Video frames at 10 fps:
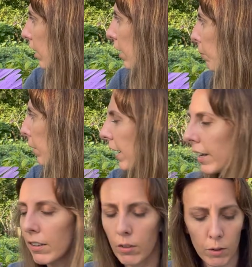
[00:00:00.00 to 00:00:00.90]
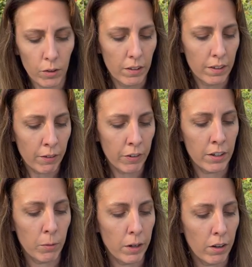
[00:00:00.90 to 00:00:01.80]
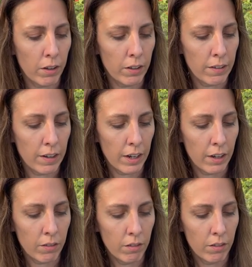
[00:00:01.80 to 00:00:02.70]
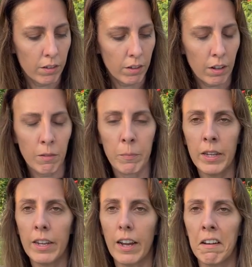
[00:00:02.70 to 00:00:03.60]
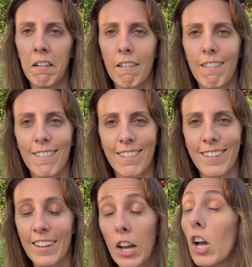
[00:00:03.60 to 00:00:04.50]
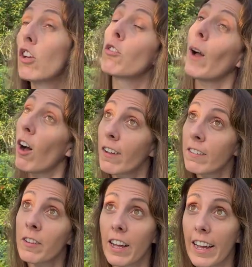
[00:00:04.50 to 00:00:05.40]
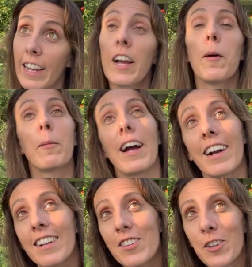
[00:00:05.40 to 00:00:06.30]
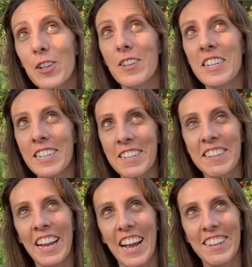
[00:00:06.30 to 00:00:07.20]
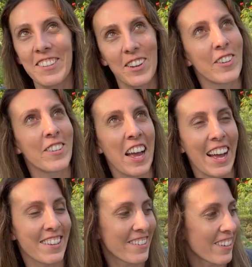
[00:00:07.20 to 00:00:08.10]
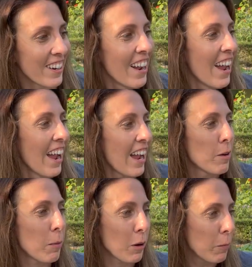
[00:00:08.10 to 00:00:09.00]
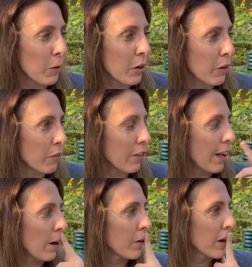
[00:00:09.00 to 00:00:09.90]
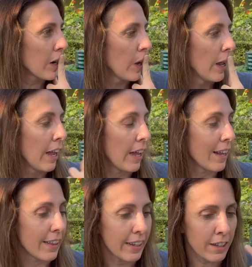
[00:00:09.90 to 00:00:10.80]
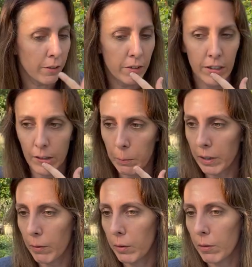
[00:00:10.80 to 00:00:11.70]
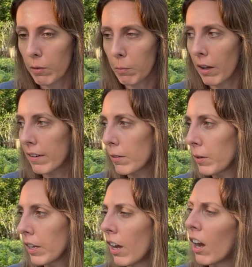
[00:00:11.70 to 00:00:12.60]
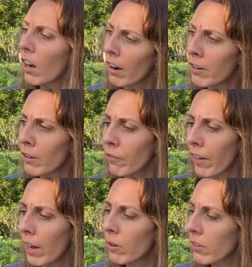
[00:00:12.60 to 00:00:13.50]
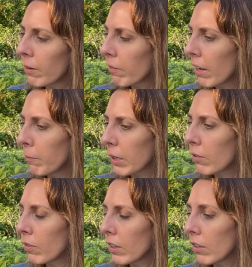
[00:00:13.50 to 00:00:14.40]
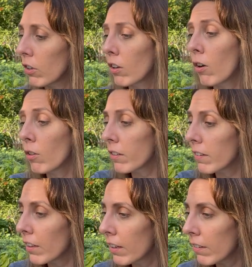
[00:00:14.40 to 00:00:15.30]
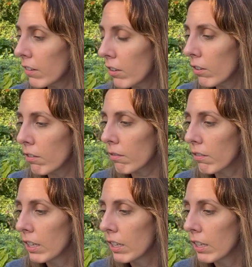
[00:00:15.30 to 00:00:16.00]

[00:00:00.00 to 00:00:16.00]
And Black Eyed Susan. Did I forget to write all these down? Oh, man. So I also like Black Eyed Susan and Stokes Aster and purple coneflower. And I liked the vanilla plant when it was blossoming. Cardinal flowers, I've got mixed feelings on. All the celestial.